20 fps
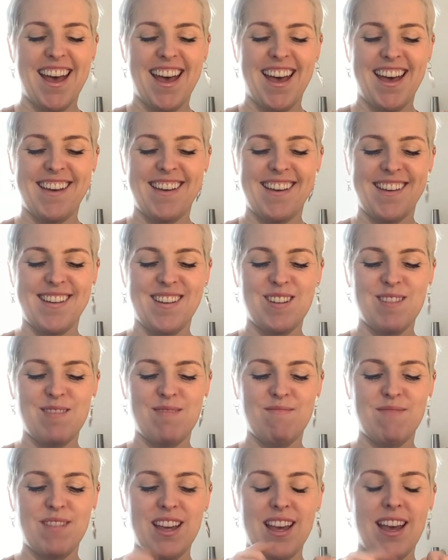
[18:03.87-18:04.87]

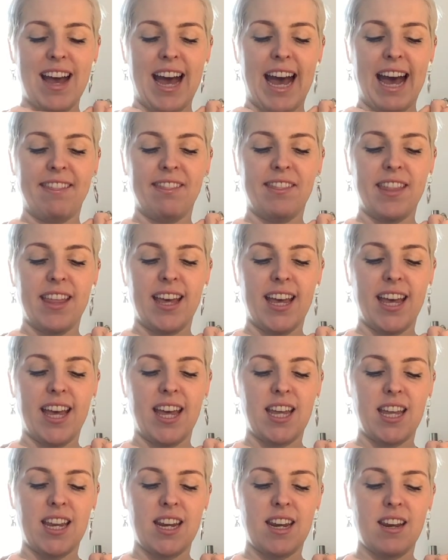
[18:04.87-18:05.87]
And
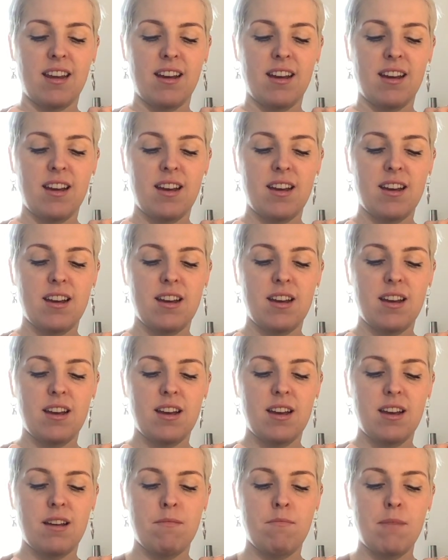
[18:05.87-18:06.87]
then
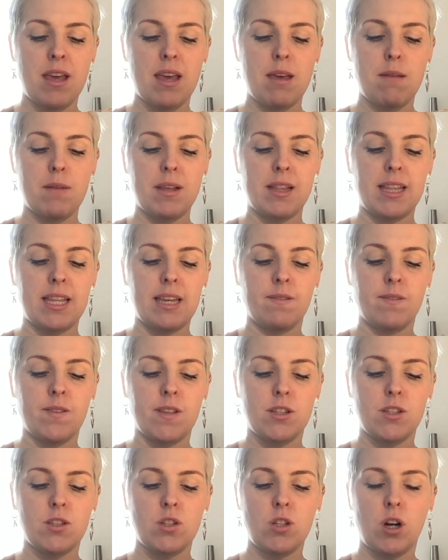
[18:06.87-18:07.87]
maybe leave
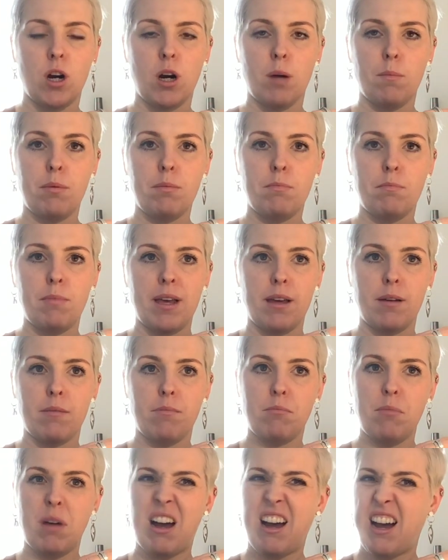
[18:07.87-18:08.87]
this top bit
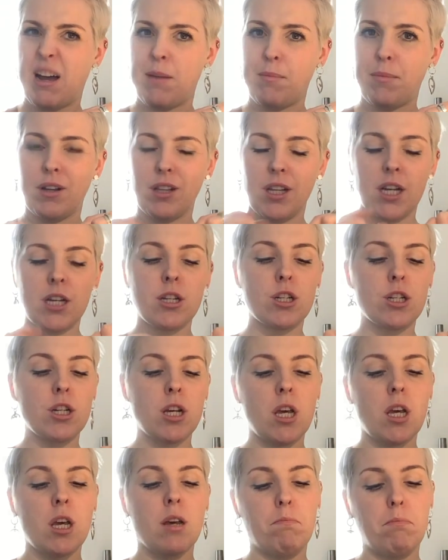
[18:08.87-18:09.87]
high polish,
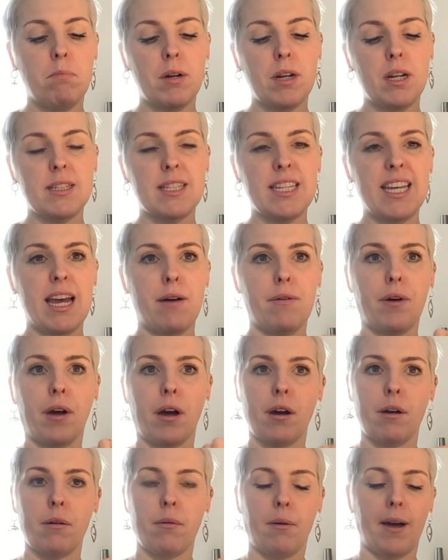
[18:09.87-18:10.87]
but I'll see how I
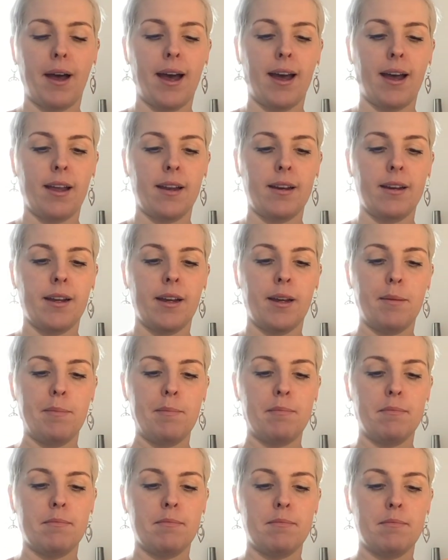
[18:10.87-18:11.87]
go,
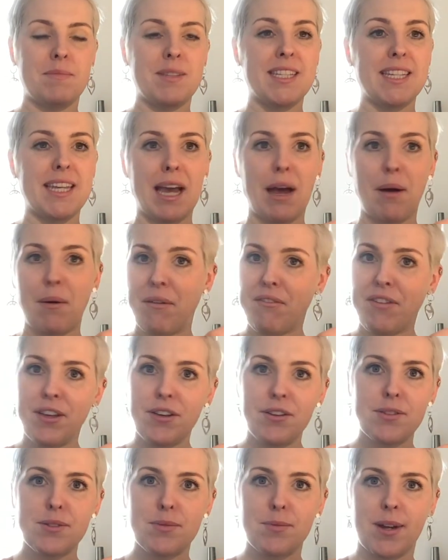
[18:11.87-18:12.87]
and see how it
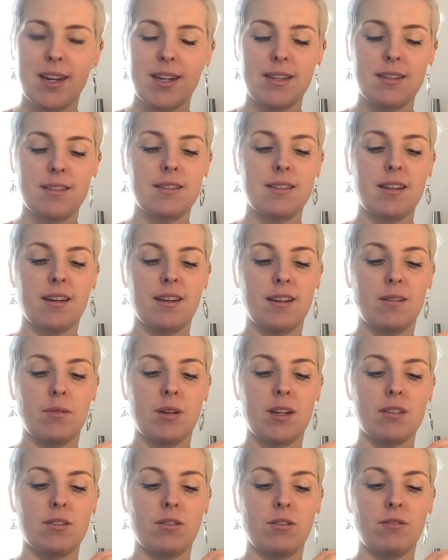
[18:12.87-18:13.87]
feels when
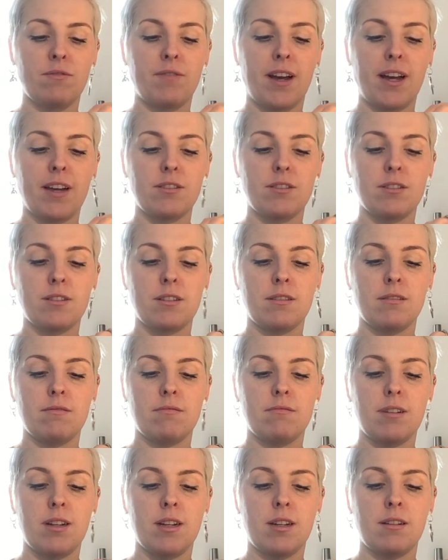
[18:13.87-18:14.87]
it's all filed and
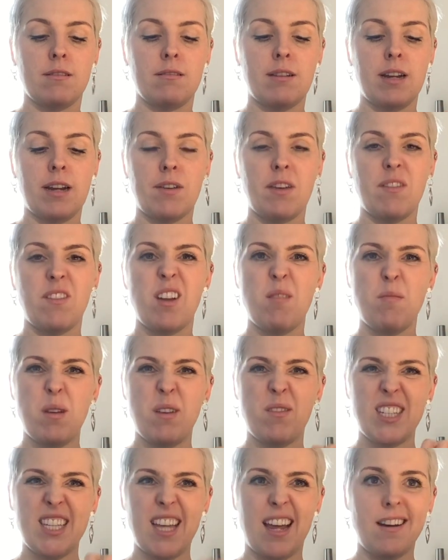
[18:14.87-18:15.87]
I've given it a bit
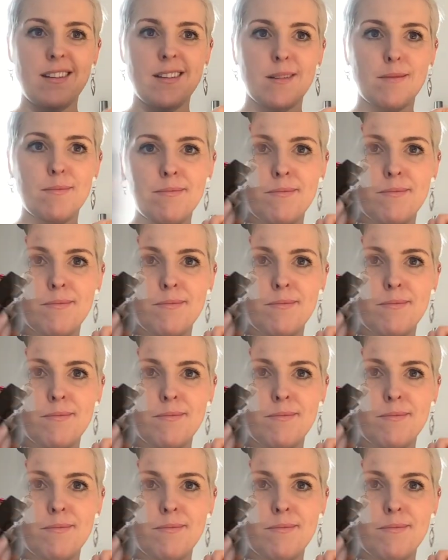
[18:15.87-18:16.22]
of a sand.